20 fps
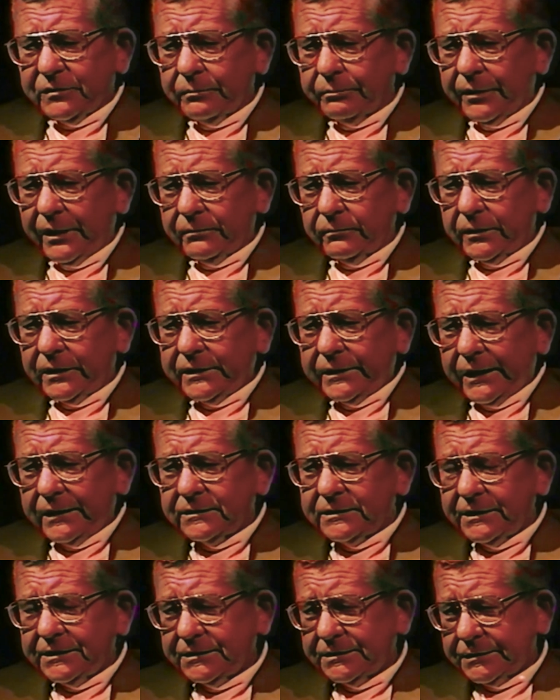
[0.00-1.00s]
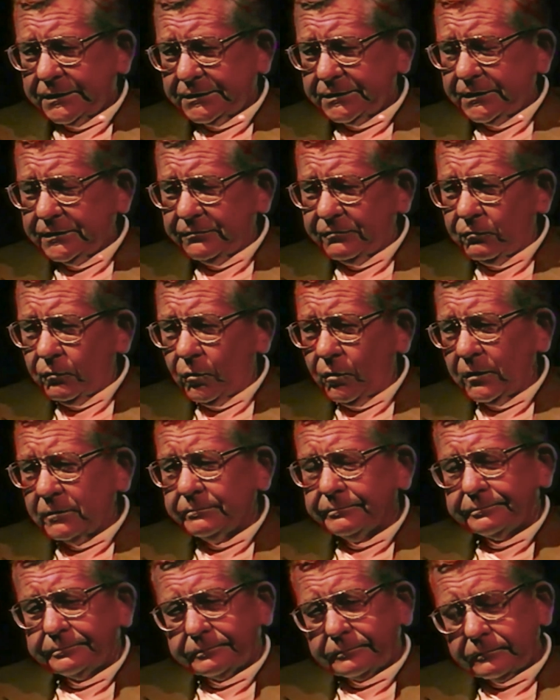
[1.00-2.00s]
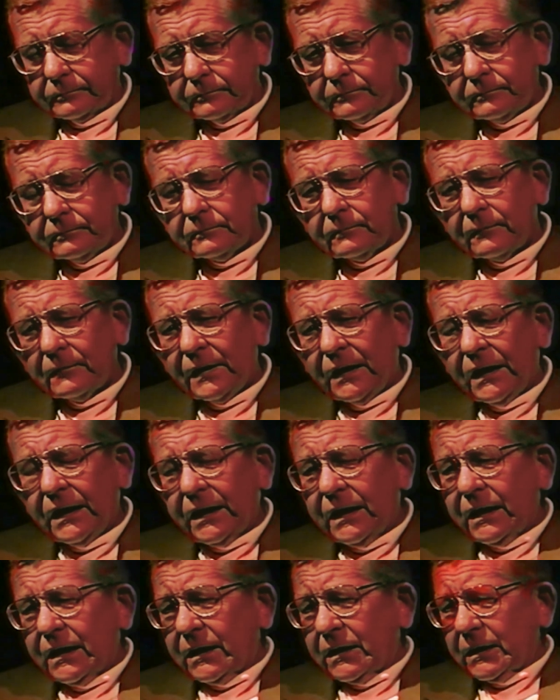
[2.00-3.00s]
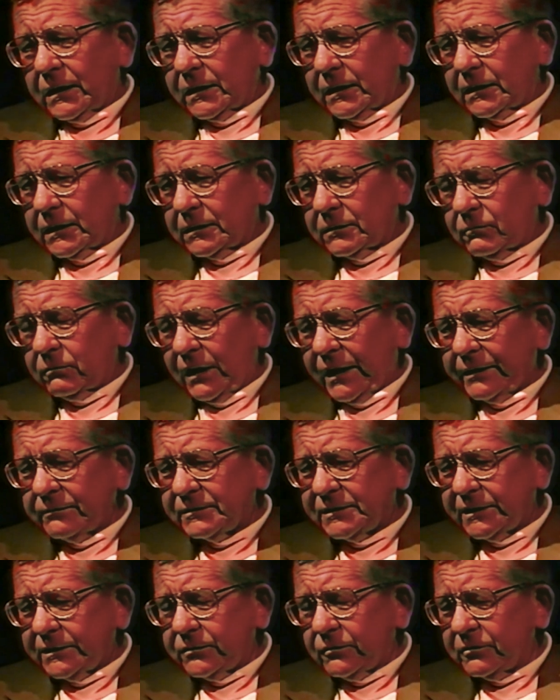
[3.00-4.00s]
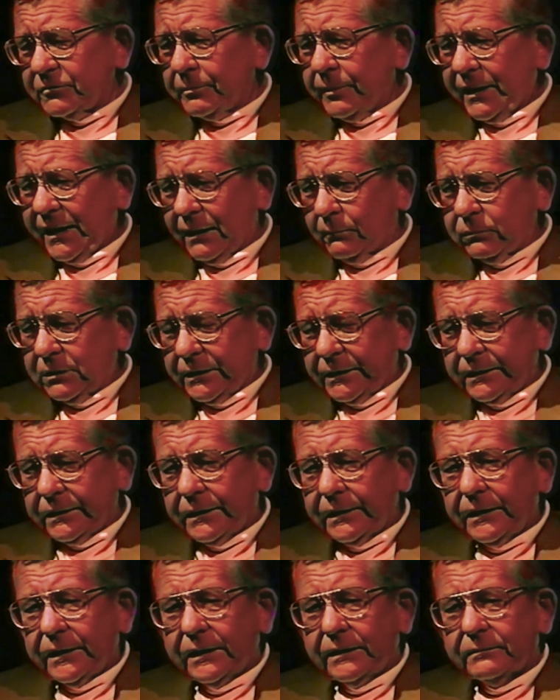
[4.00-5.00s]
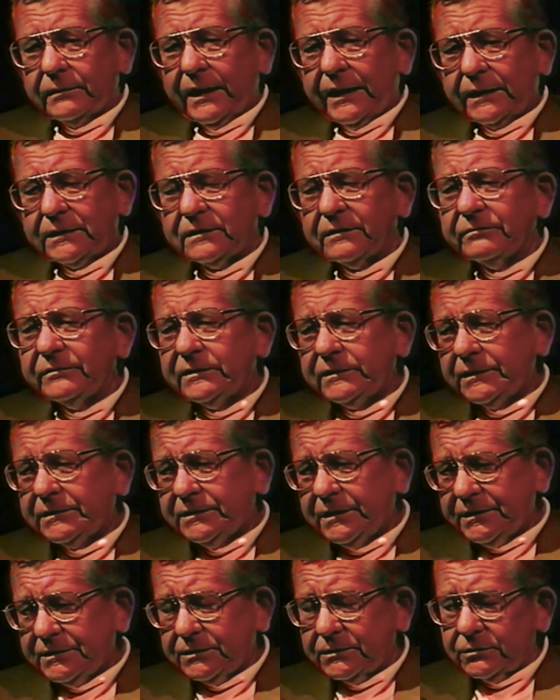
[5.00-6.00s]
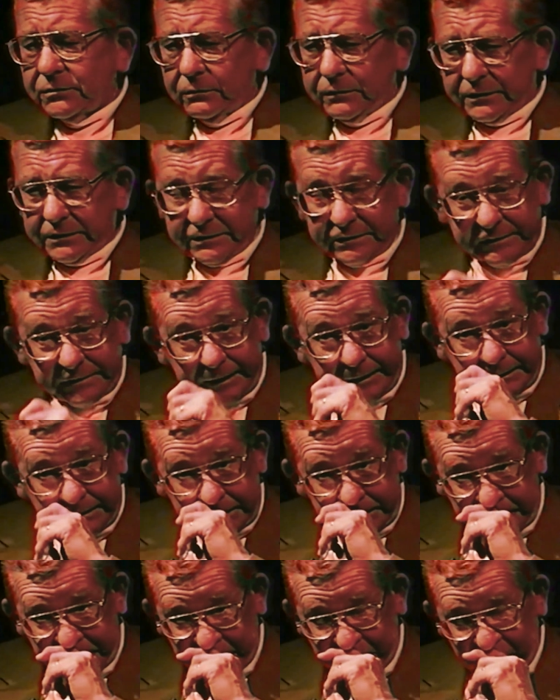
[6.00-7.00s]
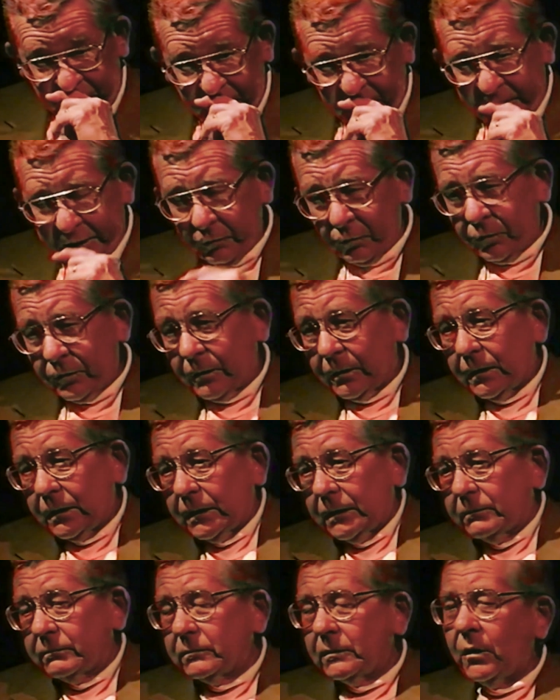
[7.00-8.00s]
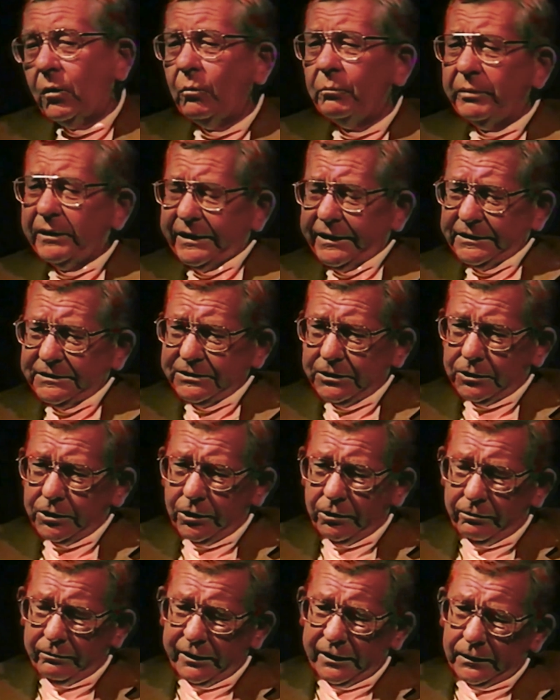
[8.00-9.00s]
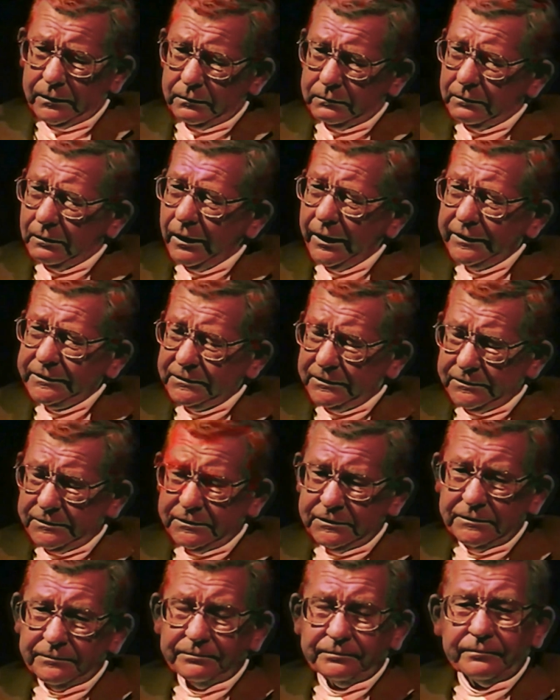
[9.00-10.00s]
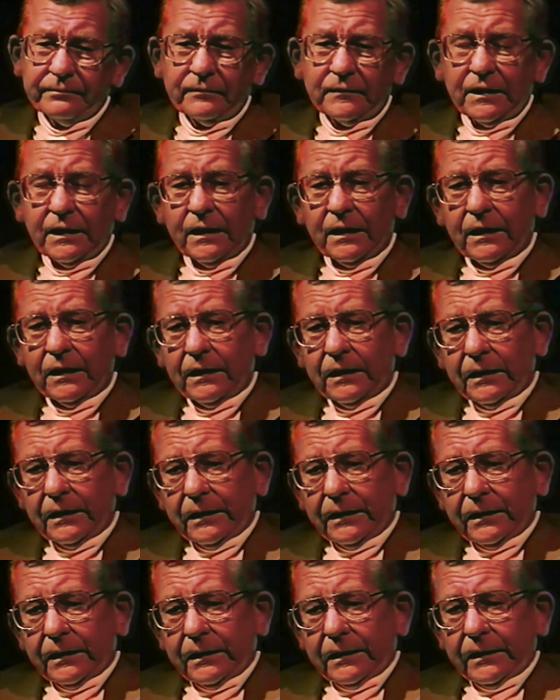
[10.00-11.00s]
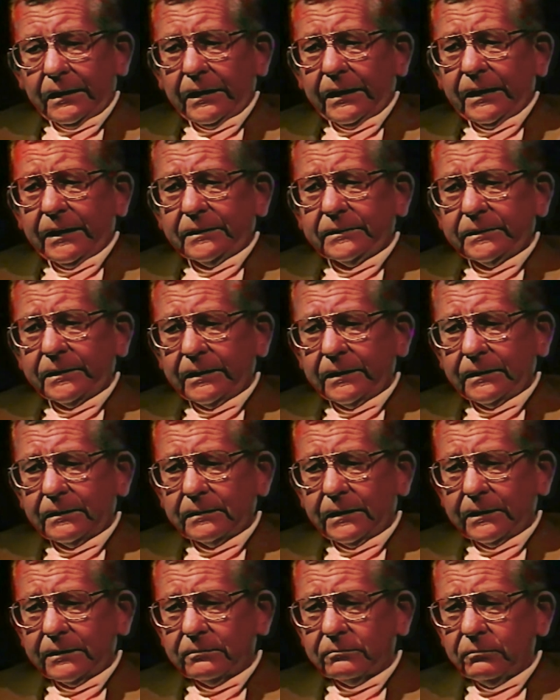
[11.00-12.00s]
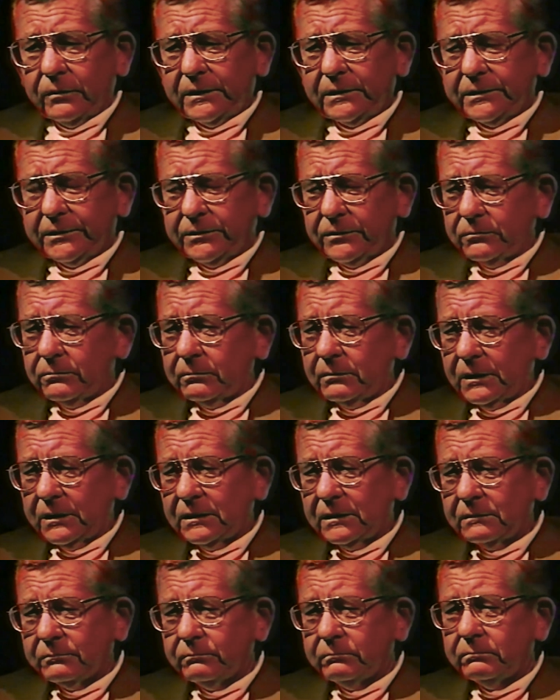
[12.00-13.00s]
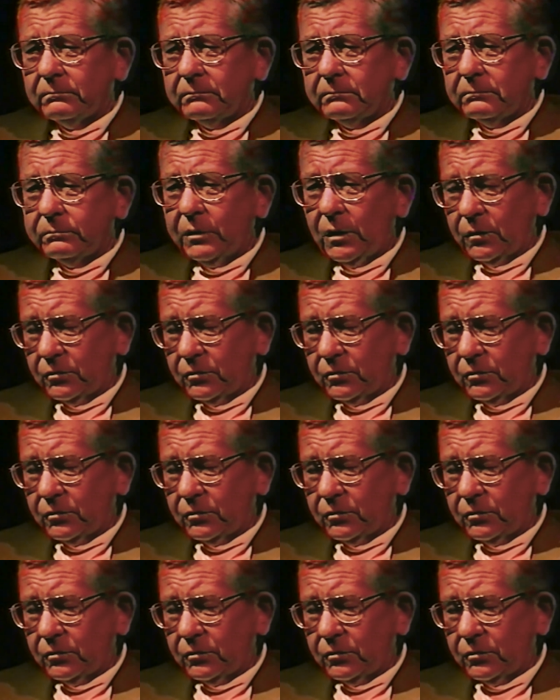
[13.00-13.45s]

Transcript: Came to Brentwood in 1964. While I was at North Babylon and active in the teachers' organization, there were openings occurring in guidance. And I went to